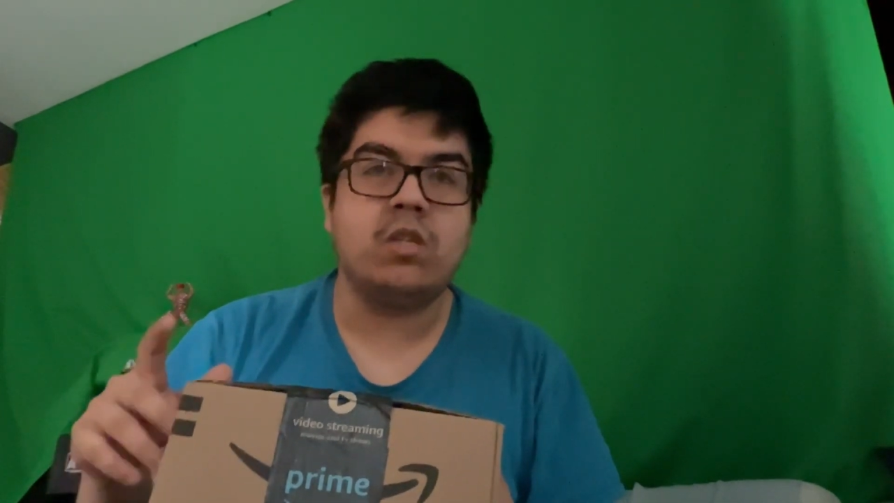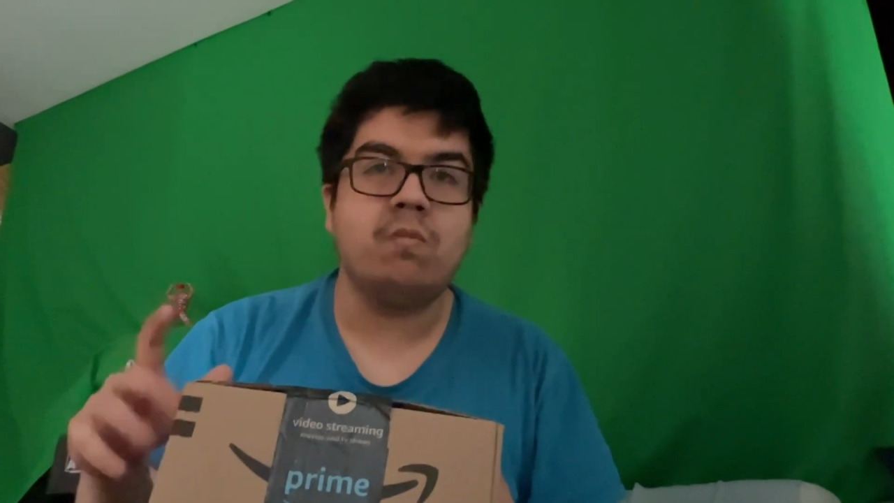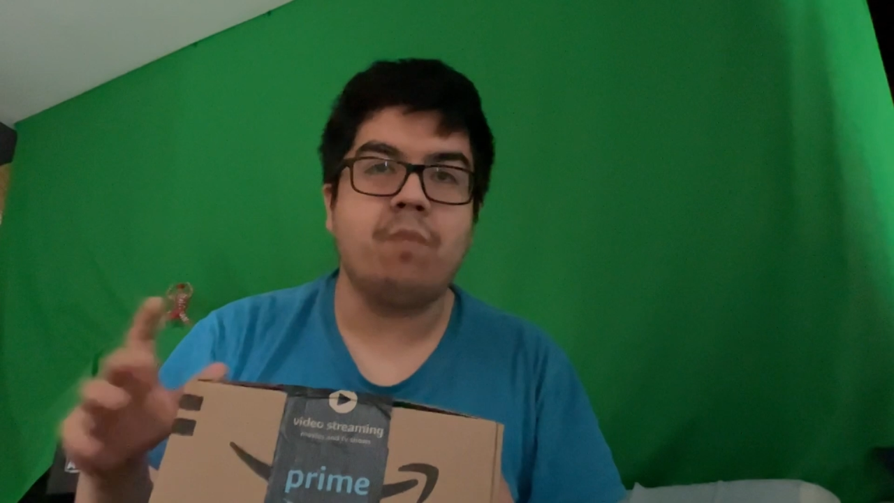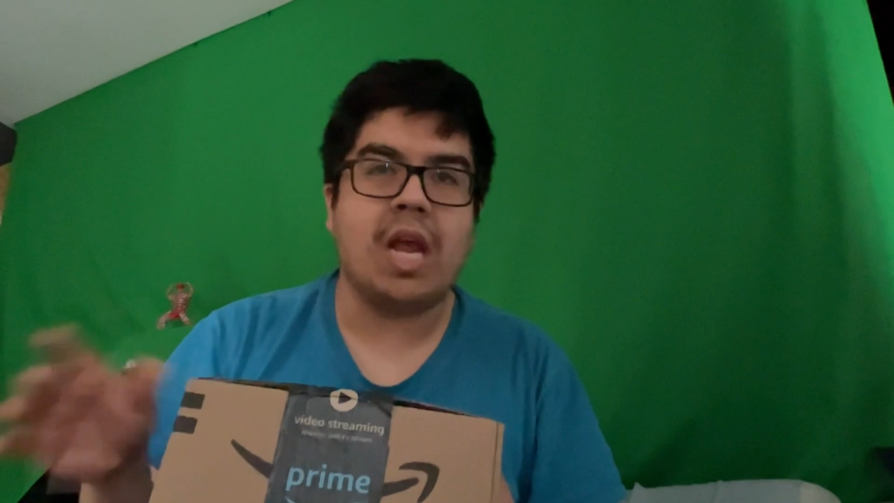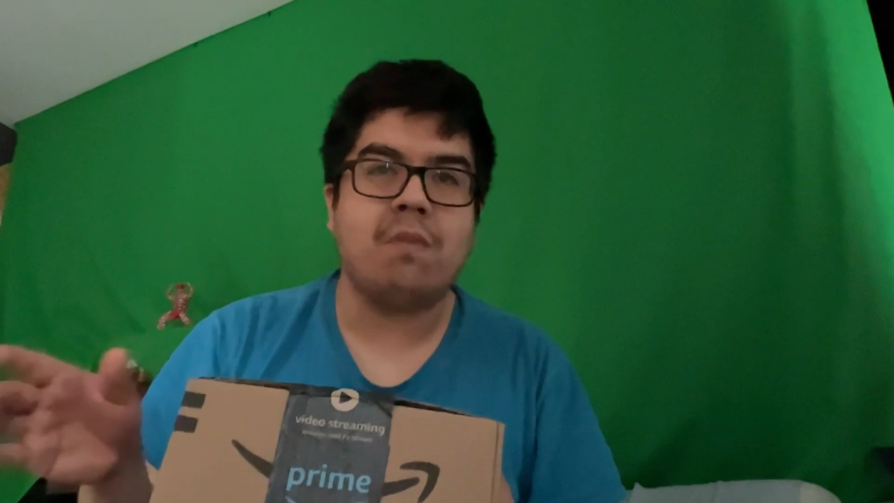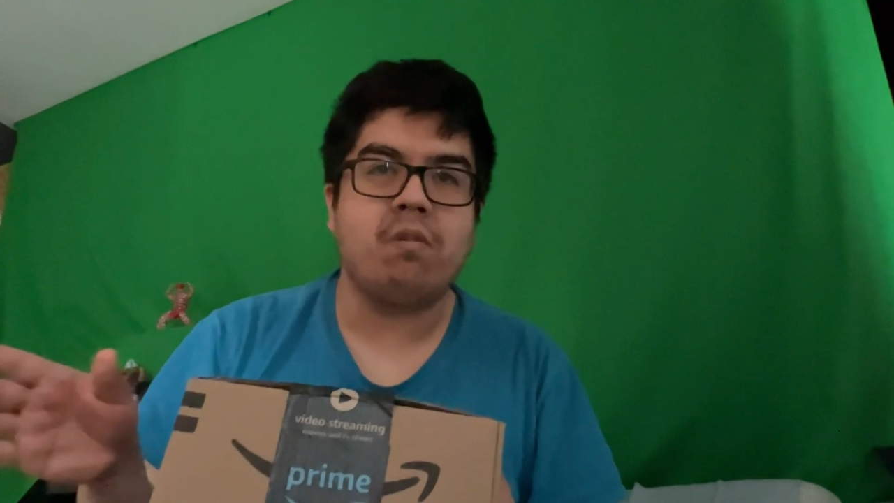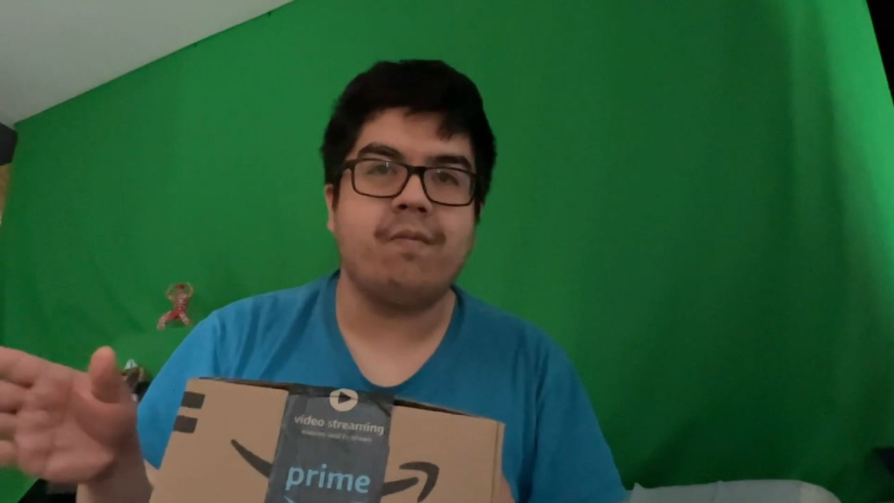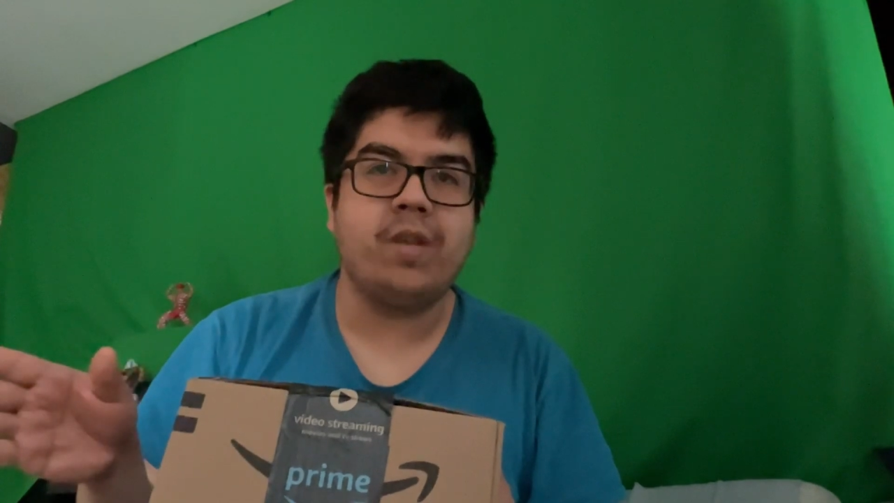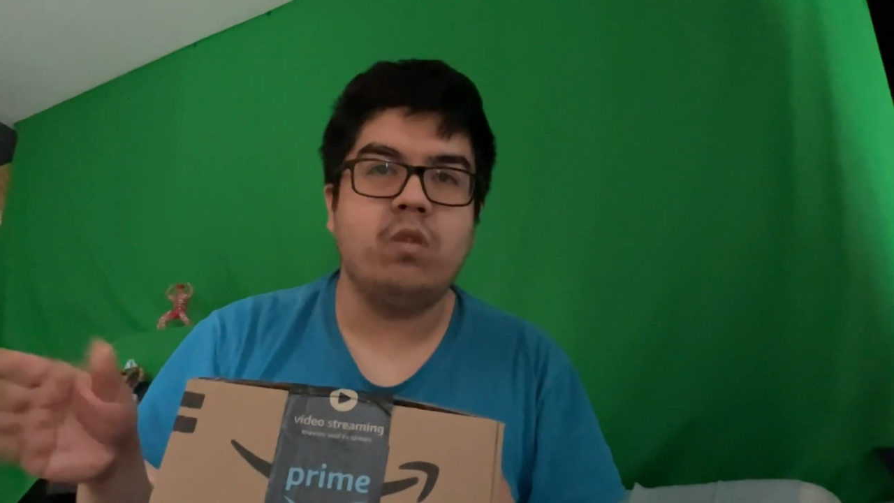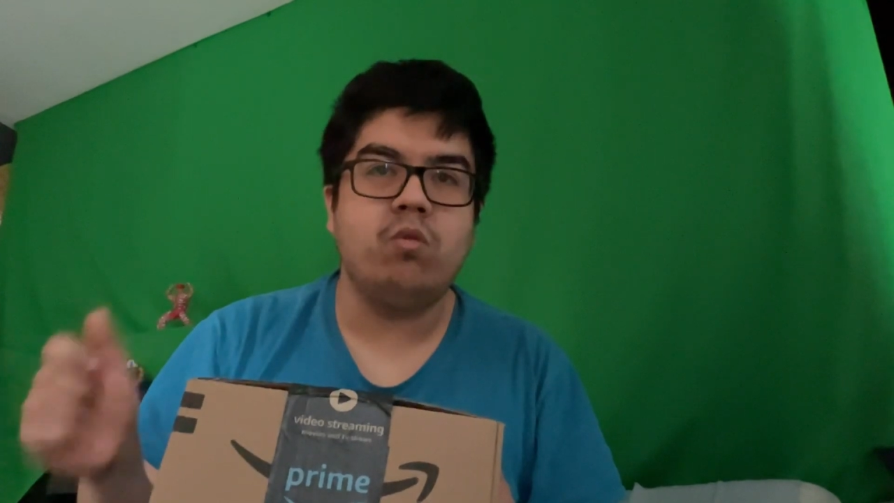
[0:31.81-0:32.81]
to
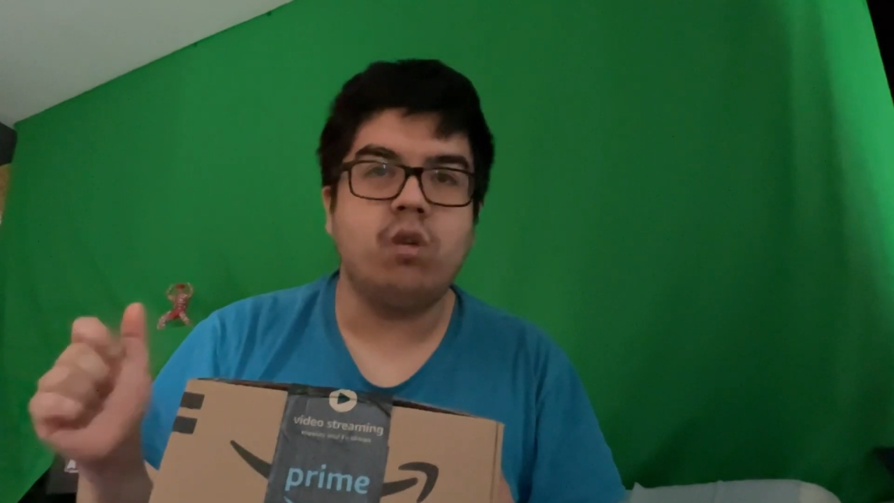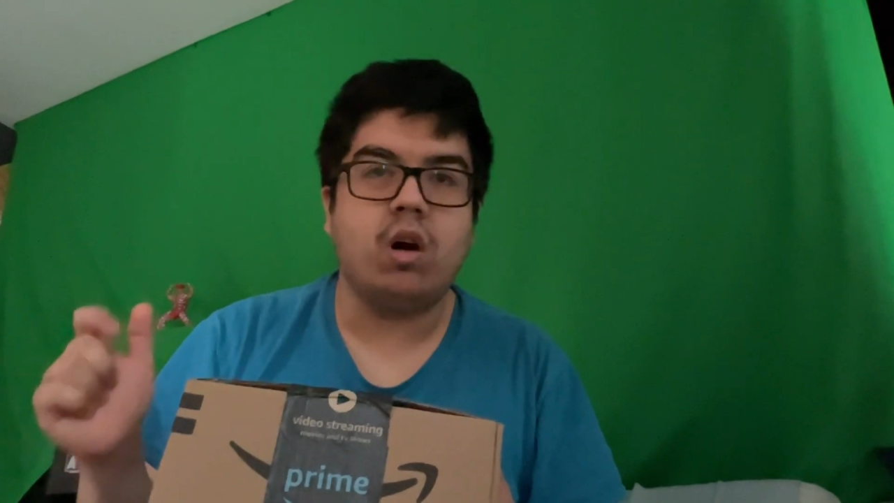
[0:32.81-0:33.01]
pay-per-view